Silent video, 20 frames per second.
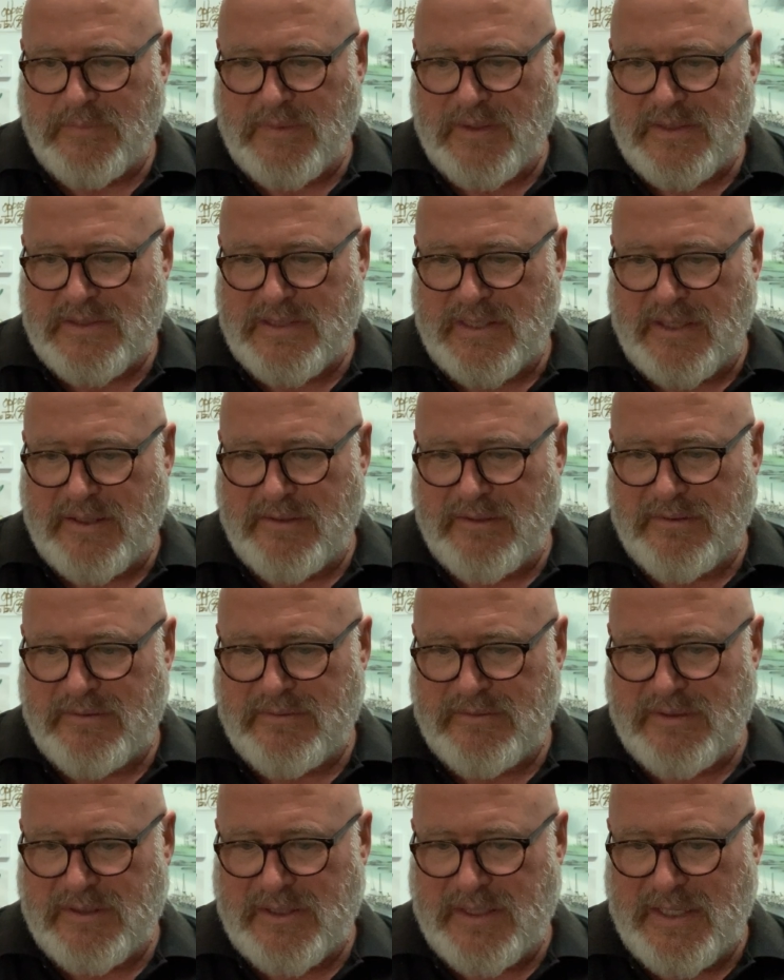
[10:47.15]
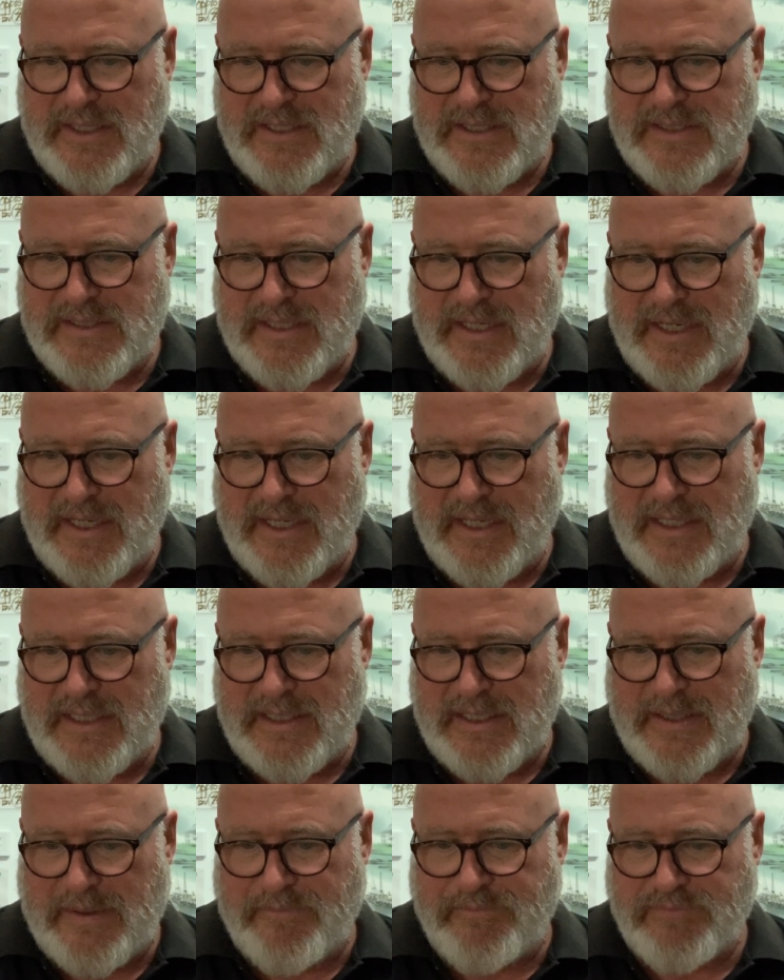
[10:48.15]
So he's saying,
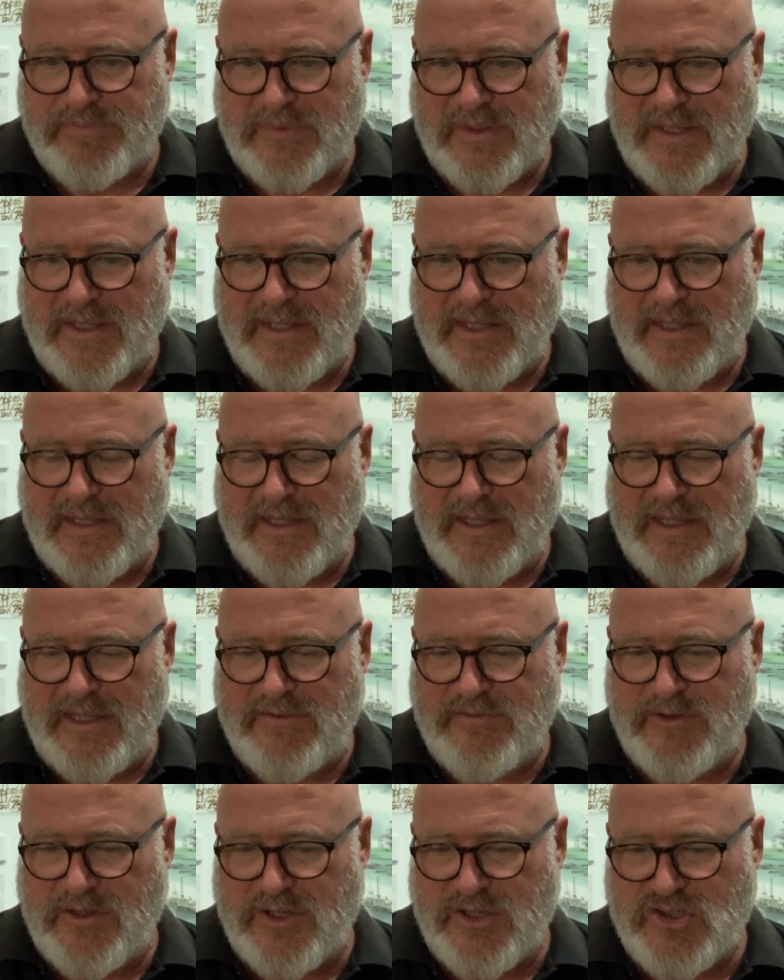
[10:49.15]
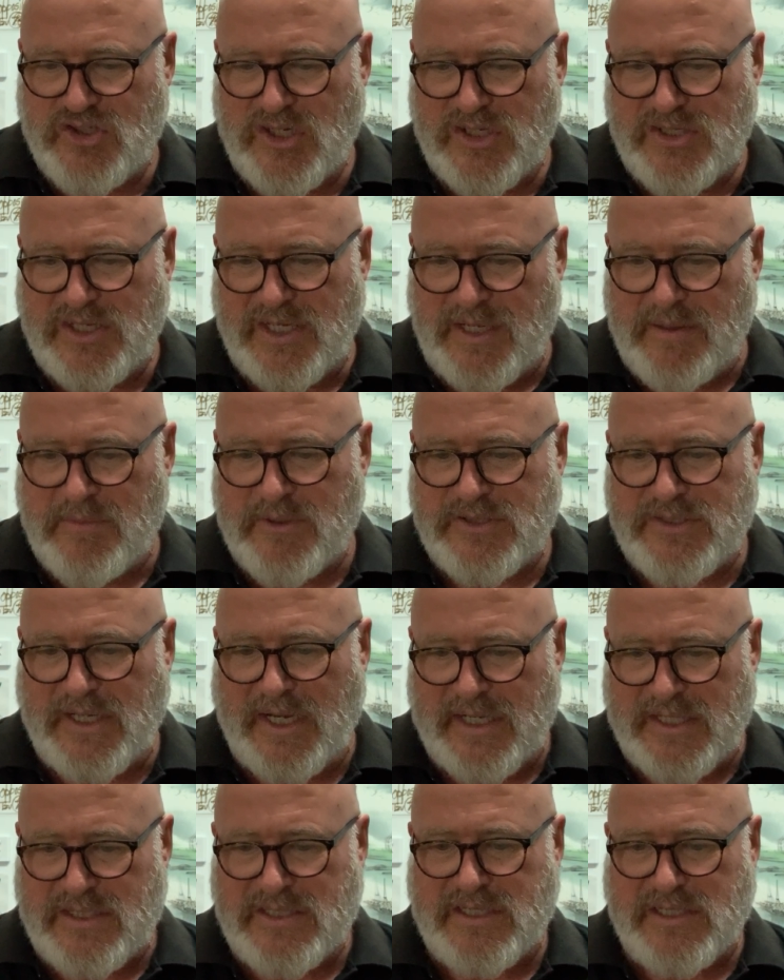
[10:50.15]
if you could just
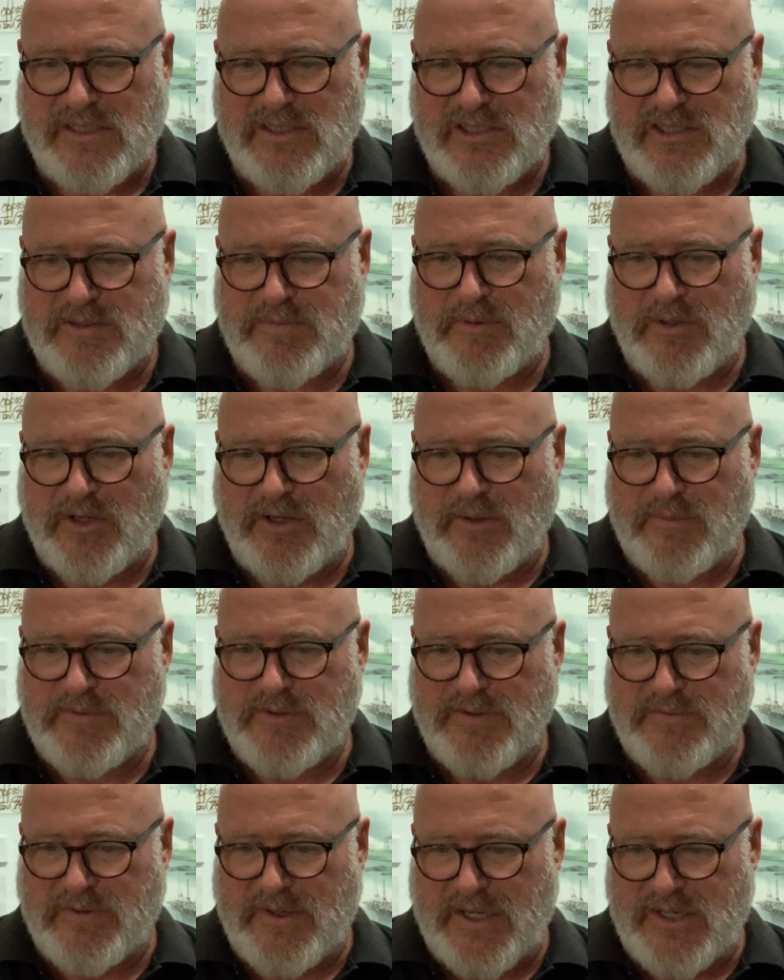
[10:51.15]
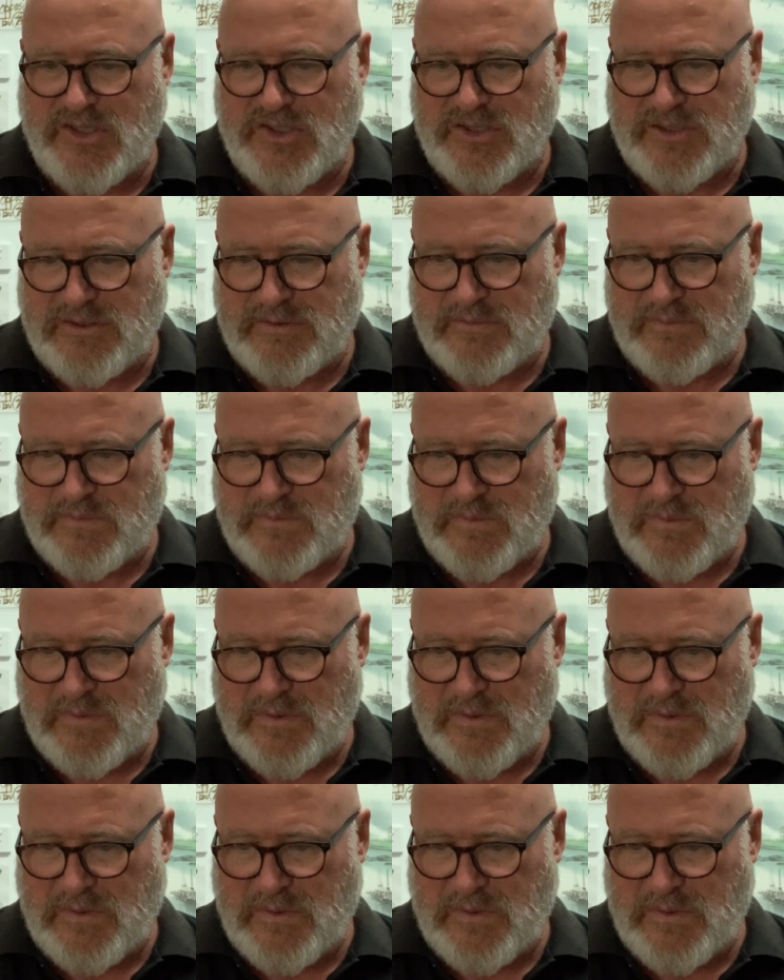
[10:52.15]
imitate skills by observation,